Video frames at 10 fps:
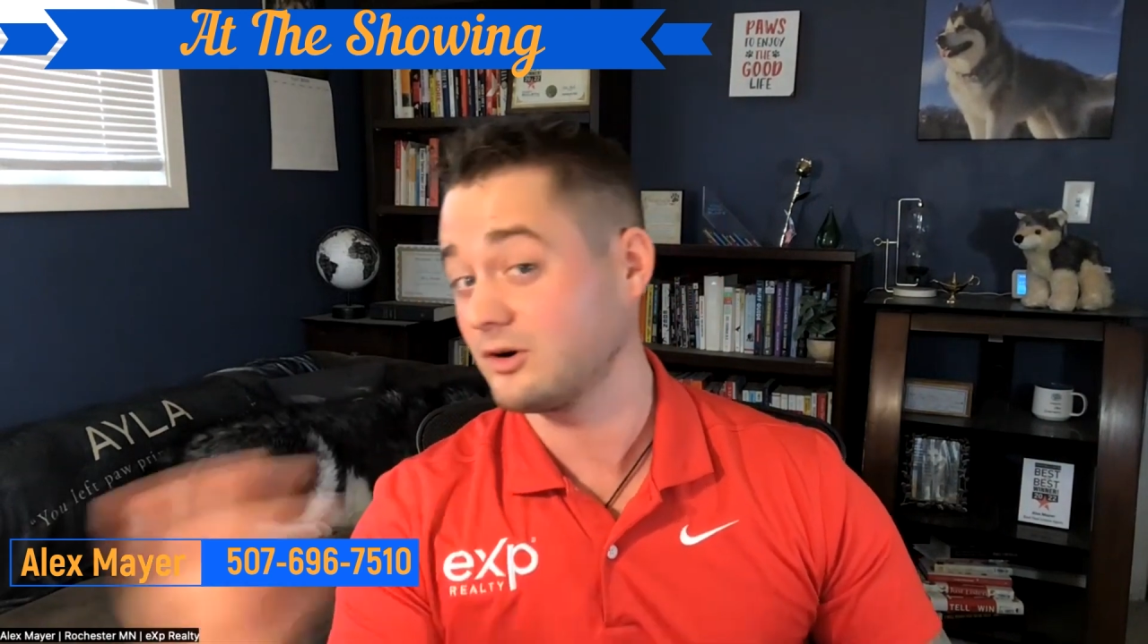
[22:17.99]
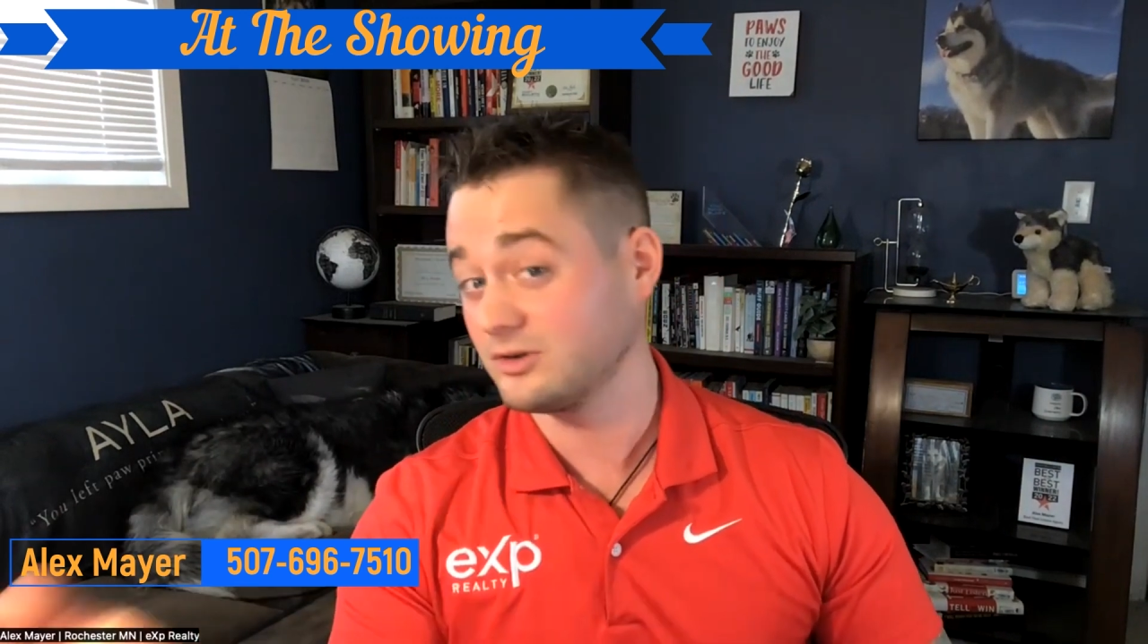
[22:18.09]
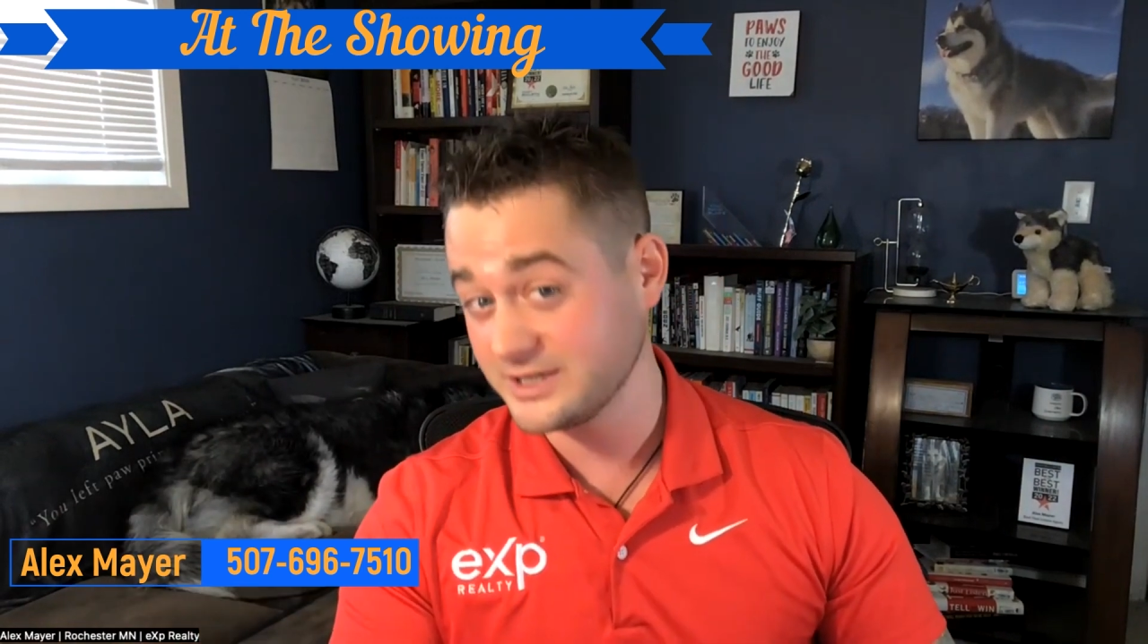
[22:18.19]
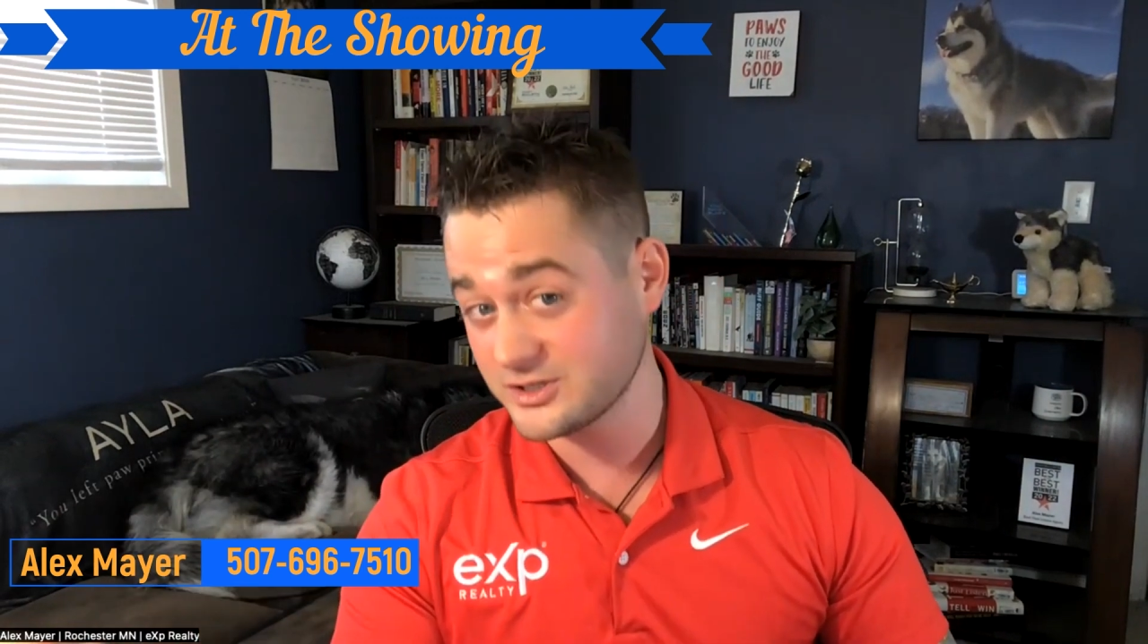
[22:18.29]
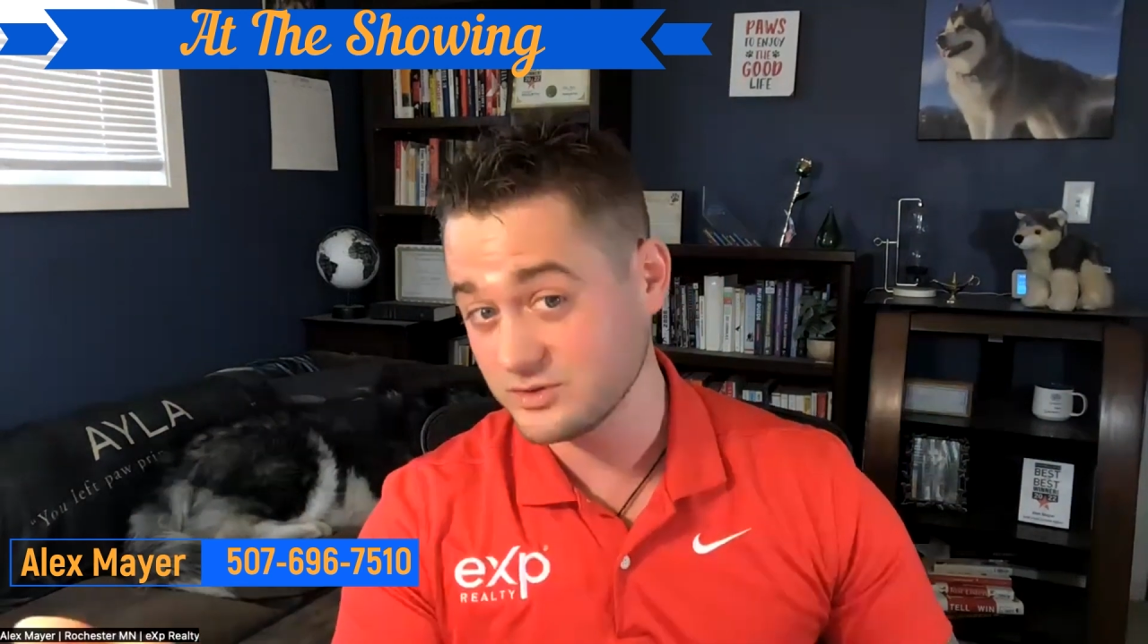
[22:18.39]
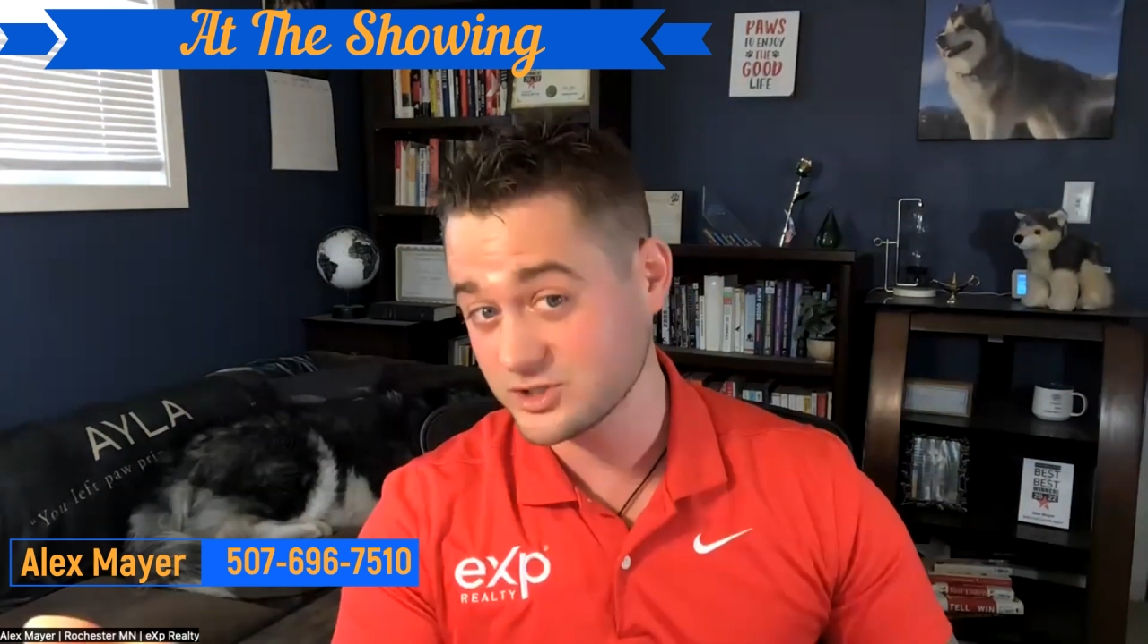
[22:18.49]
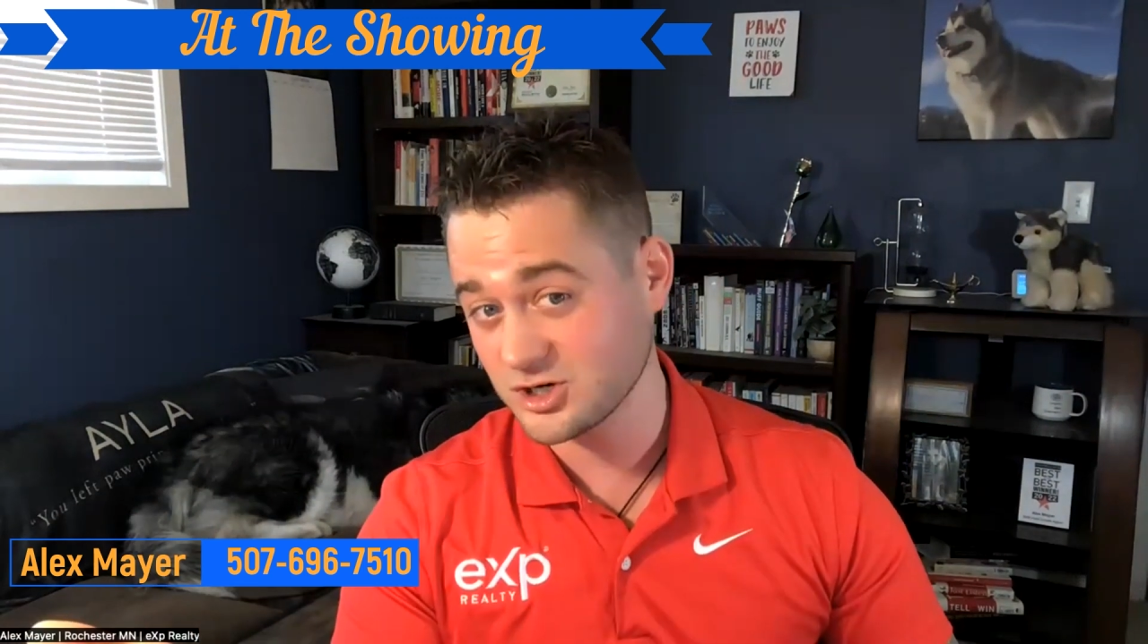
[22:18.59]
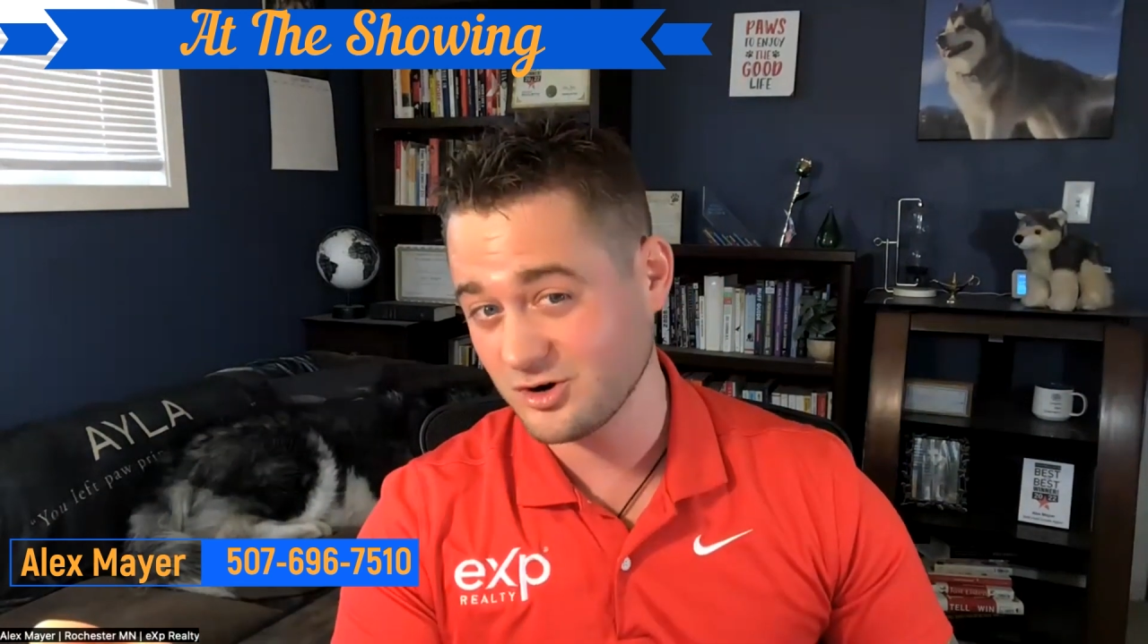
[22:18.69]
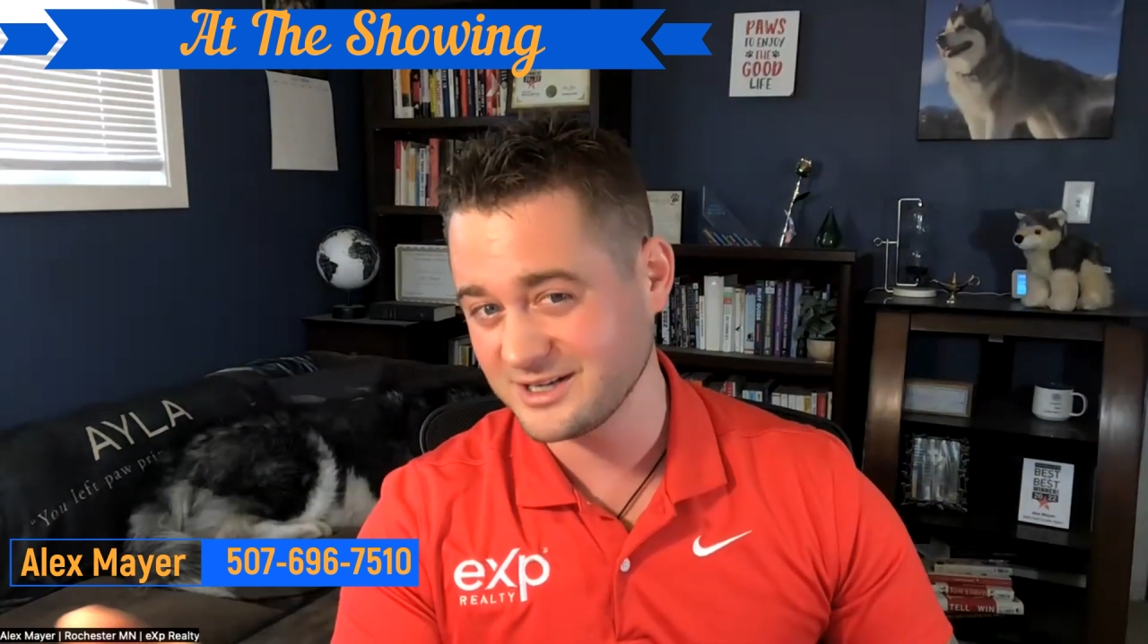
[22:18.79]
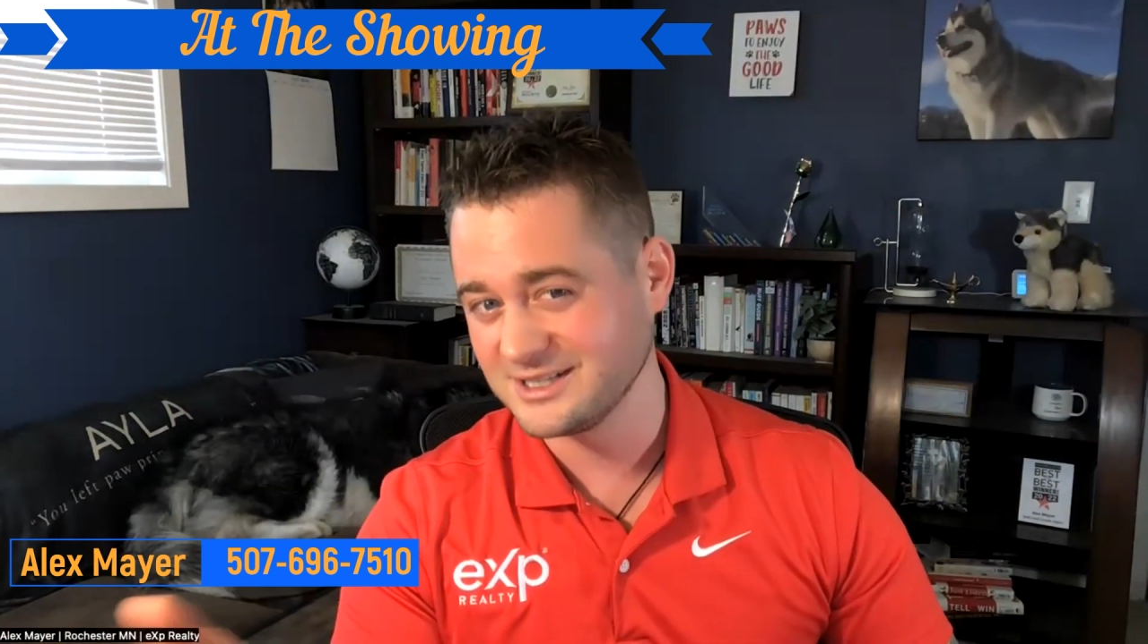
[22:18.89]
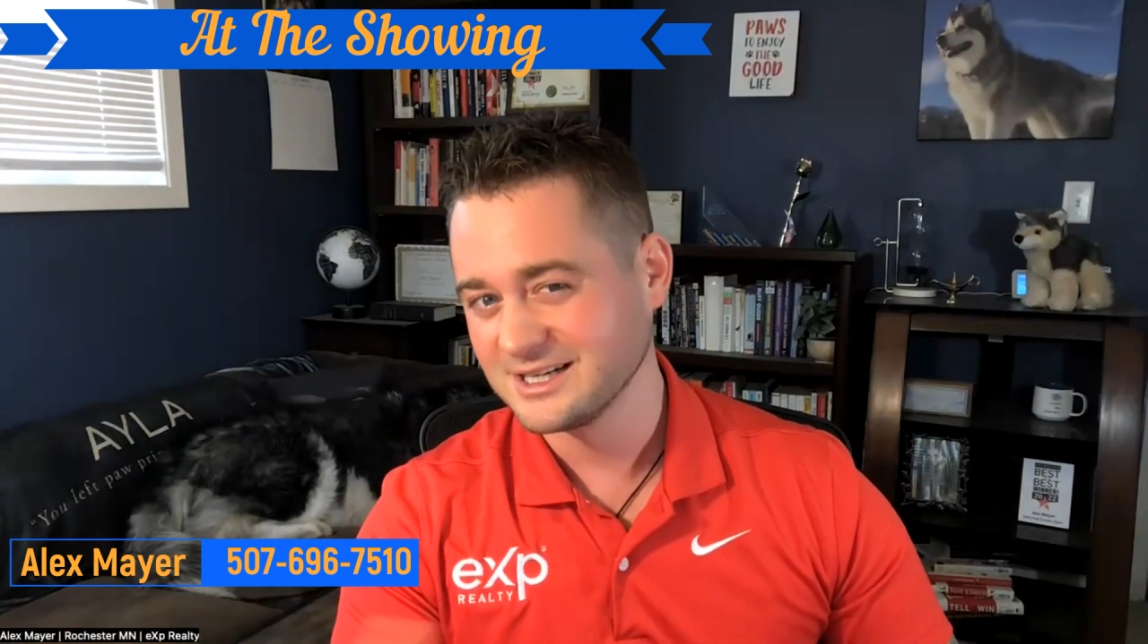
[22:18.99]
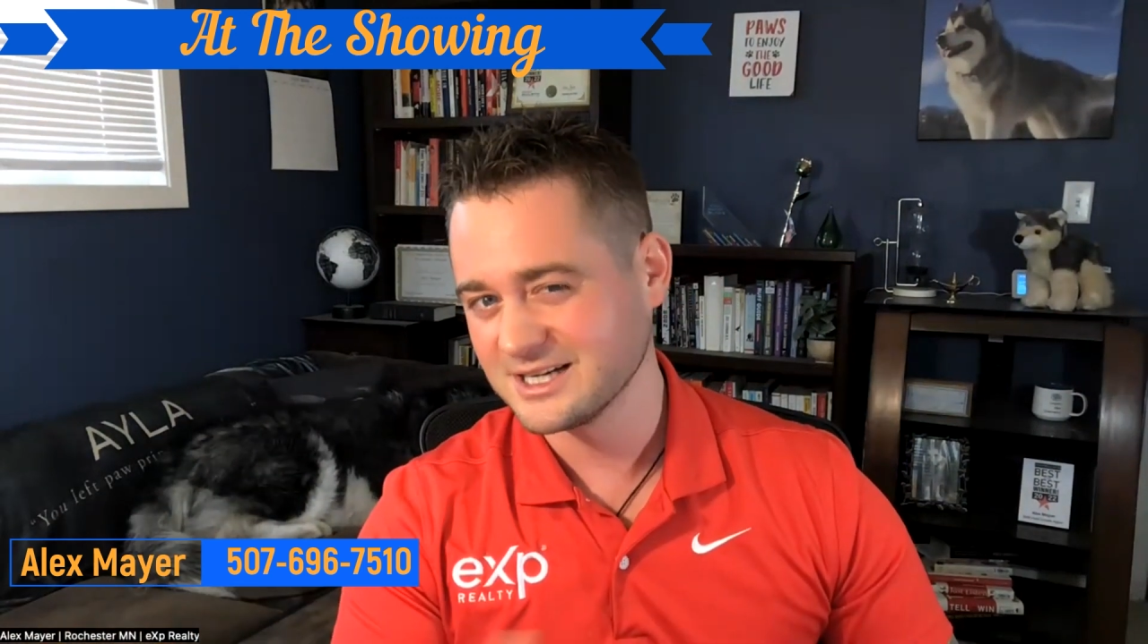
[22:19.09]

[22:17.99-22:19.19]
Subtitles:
early to a showing,